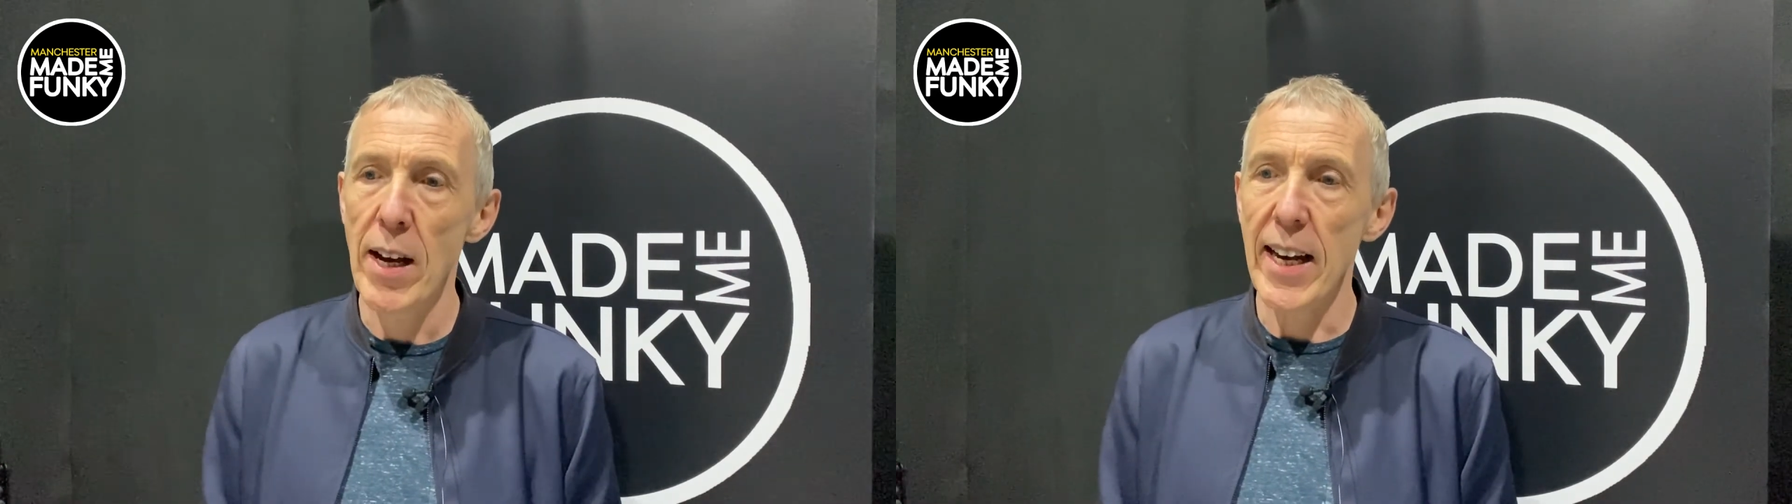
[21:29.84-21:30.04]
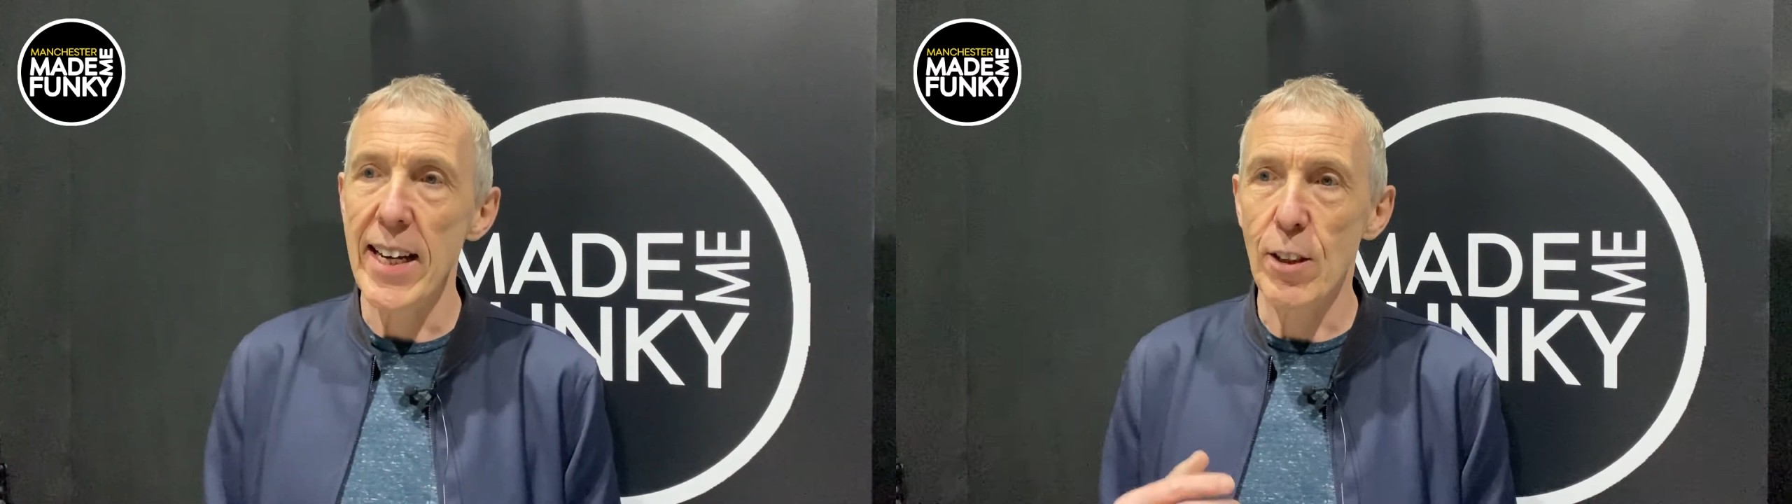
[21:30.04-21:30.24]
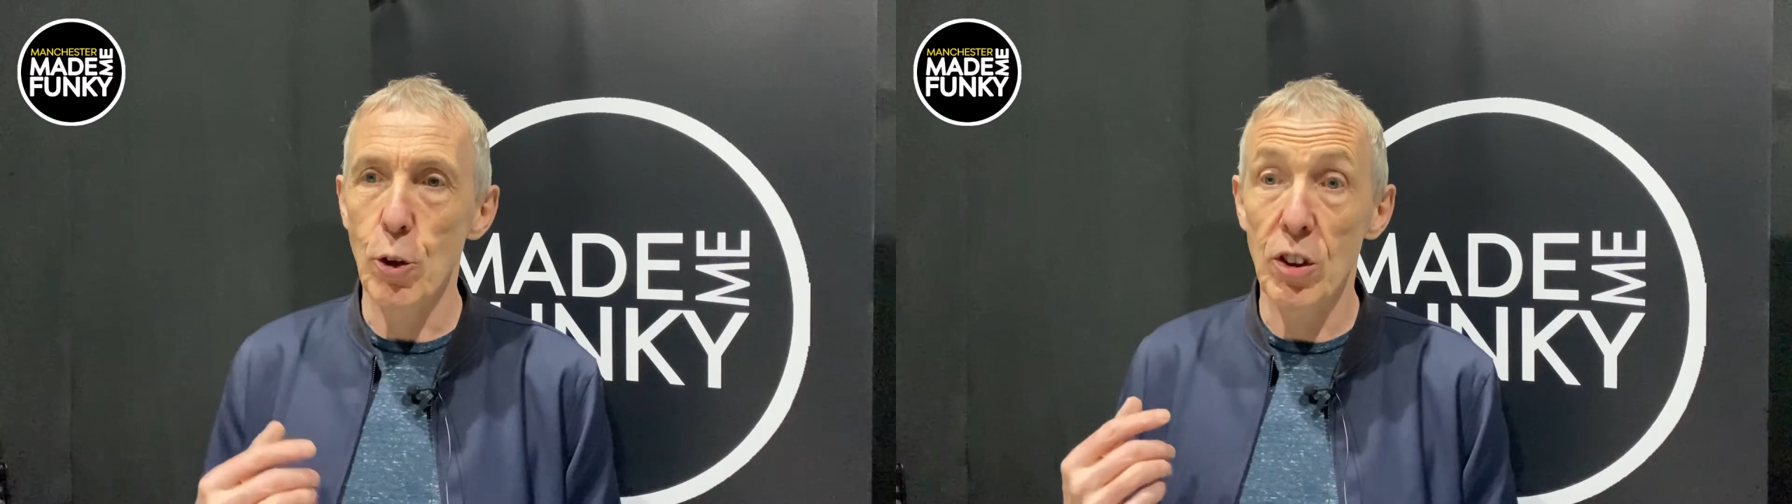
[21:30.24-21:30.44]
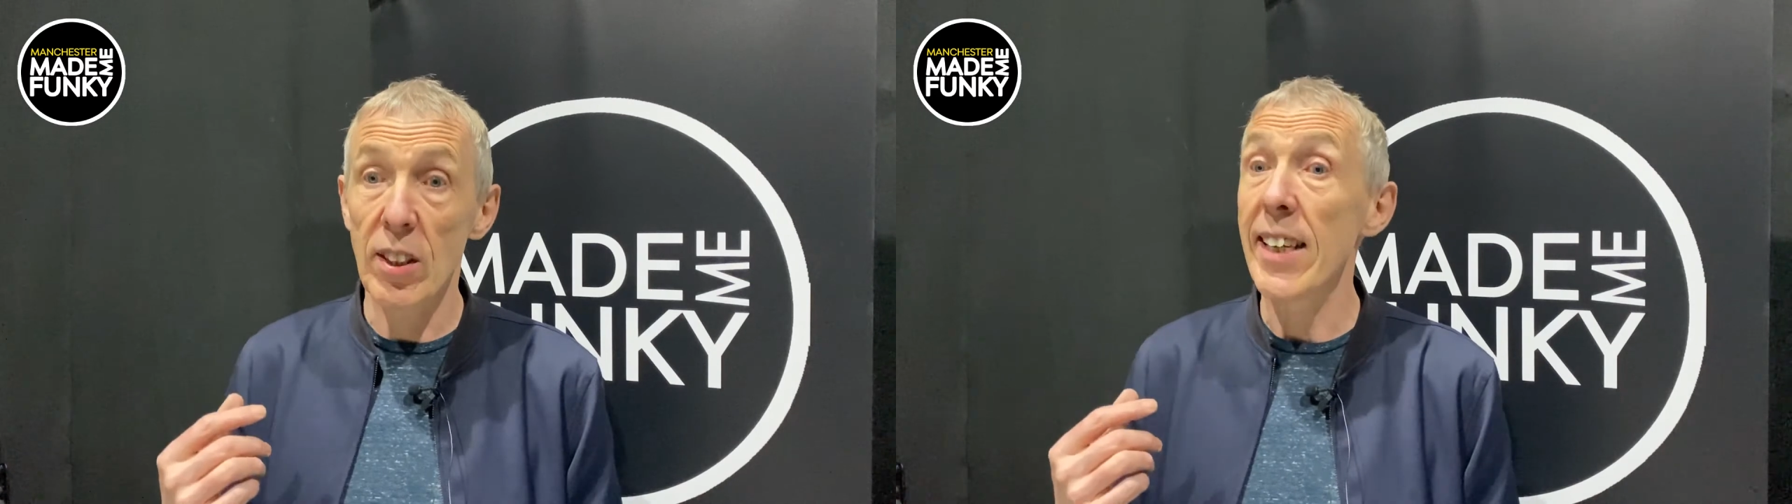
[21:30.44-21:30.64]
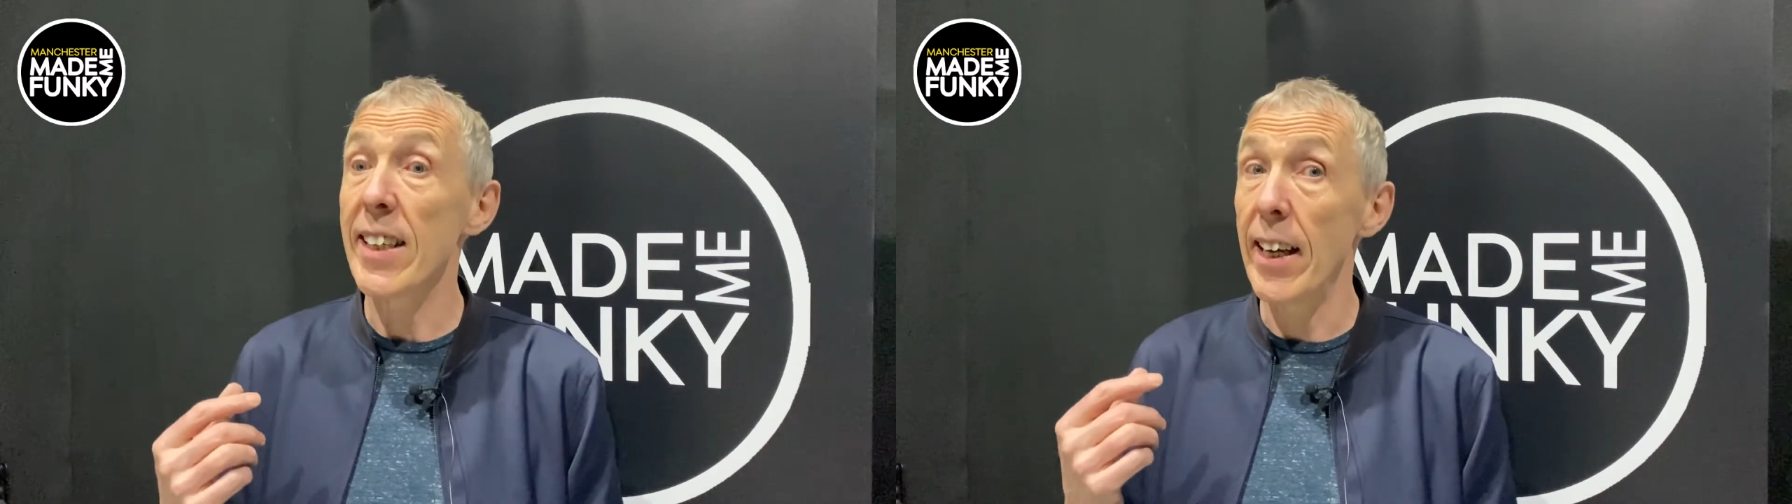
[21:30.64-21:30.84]
He could
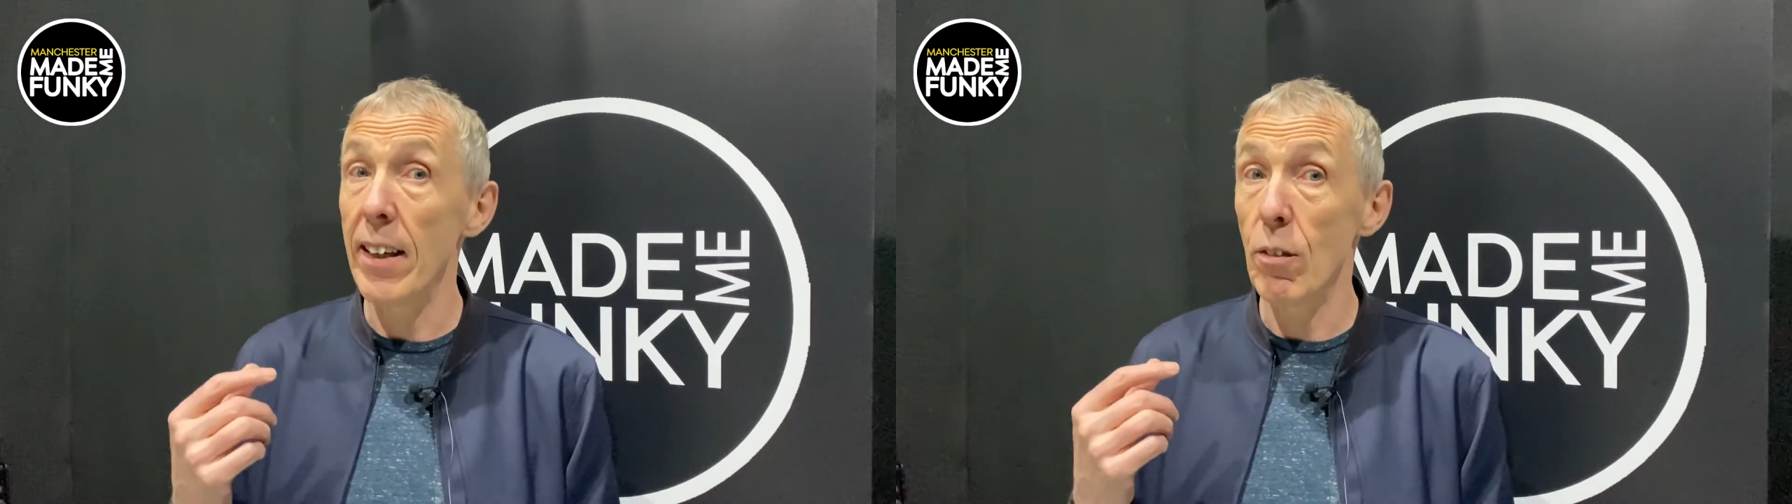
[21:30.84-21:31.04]
take it